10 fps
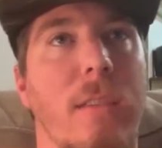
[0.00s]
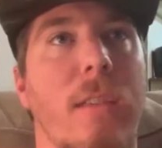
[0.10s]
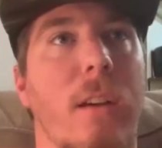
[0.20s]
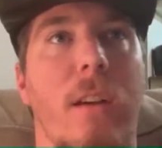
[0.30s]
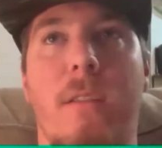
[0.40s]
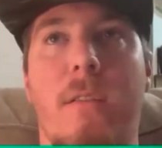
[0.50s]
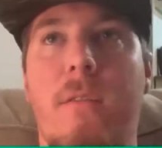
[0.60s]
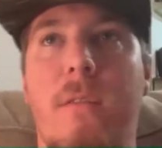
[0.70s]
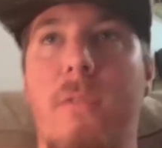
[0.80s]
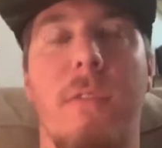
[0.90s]
to
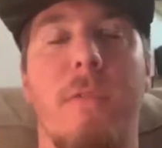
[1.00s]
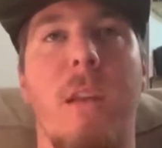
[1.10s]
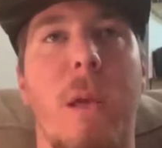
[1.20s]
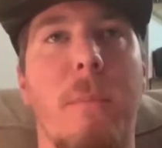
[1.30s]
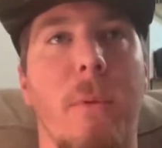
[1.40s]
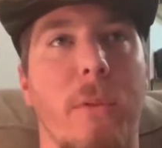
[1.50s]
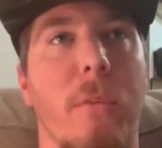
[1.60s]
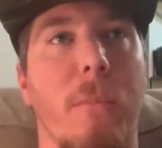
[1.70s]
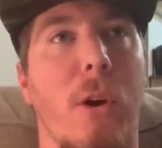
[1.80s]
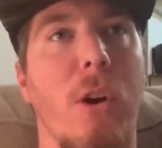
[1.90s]
50 people
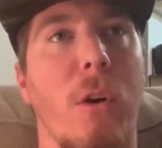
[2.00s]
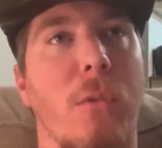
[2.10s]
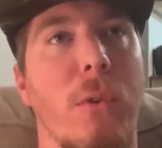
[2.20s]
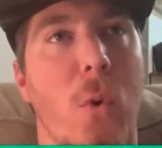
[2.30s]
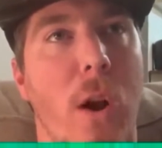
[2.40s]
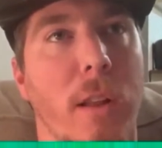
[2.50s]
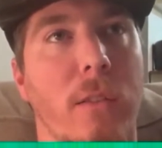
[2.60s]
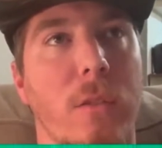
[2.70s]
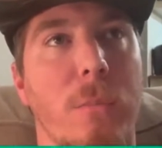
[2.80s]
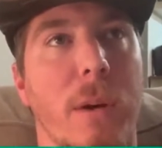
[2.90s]
tomorrow if we wanted
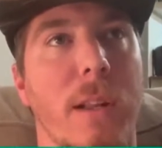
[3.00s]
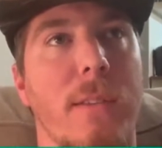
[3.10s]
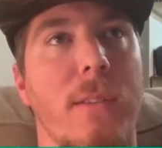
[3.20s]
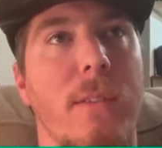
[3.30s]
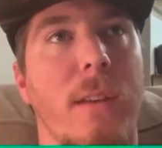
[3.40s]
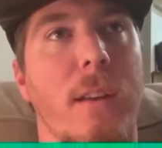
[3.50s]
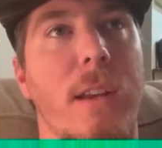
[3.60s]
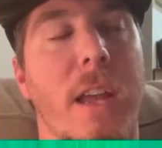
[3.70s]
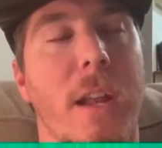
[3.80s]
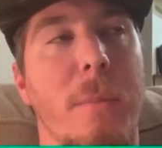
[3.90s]
to, but it's,
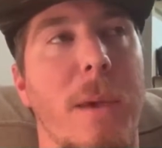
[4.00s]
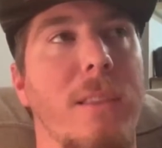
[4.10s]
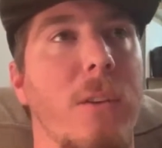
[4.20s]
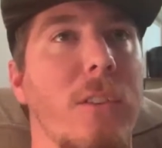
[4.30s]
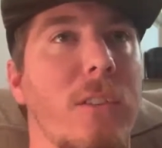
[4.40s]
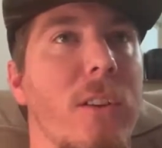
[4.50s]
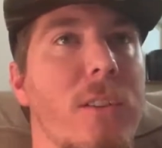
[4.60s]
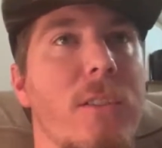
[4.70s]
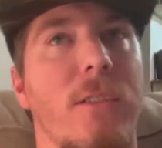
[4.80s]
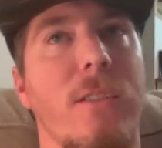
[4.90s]
you got to make those
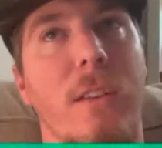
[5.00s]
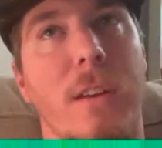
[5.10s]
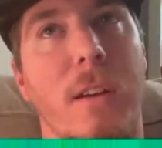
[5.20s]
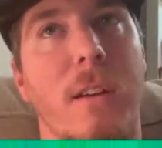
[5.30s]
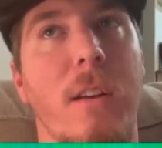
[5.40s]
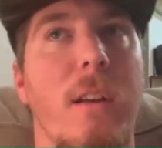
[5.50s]
decisions to,